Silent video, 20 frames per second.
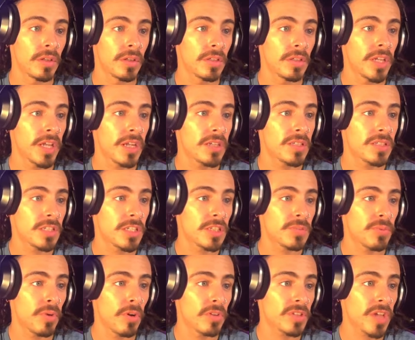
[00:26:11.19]
Yeah, cheese
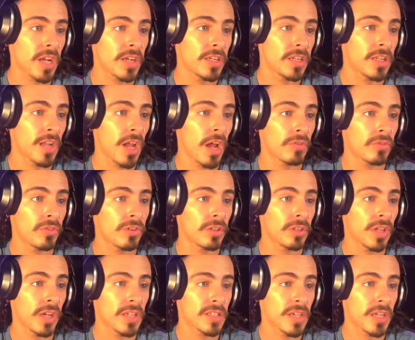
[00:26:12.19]
balls. I did not
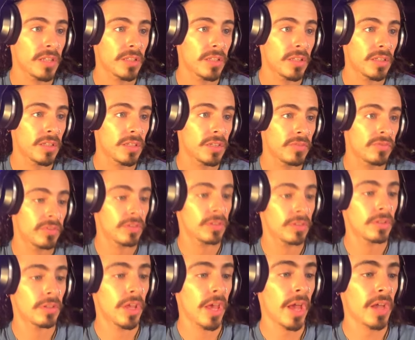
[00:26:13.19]
realize I didn't even
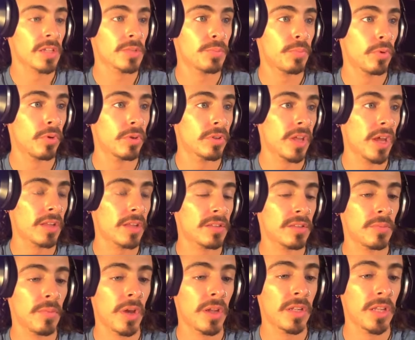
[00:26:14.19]
export that to
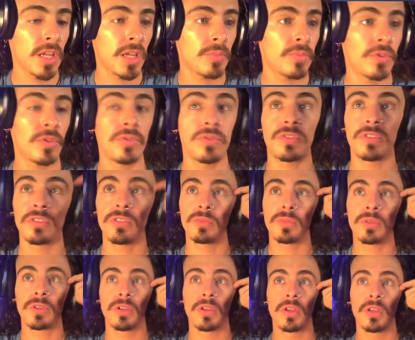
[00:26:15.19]
my damn YouTube.
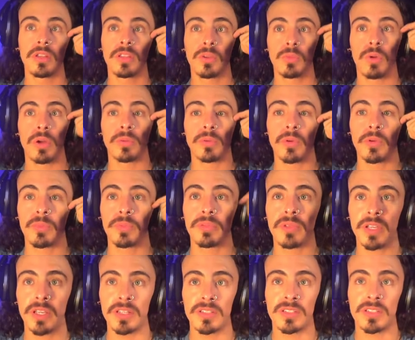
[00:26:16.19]
The one where we
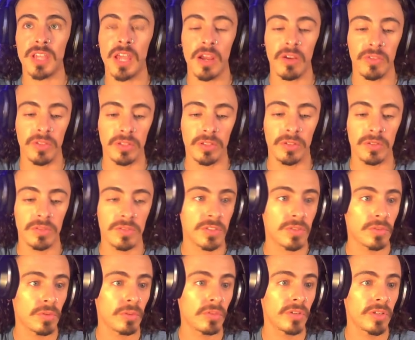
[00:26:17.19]
played scary little
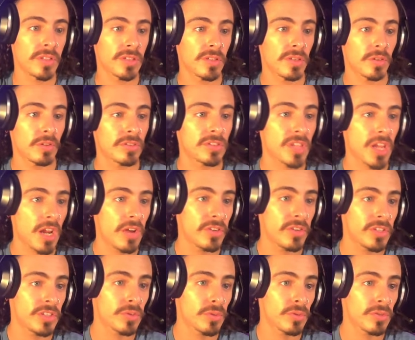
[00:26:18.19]
stories or scary
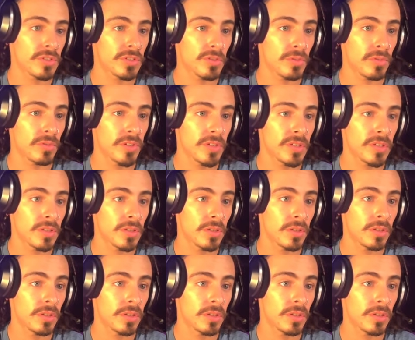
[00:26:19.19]
short stories.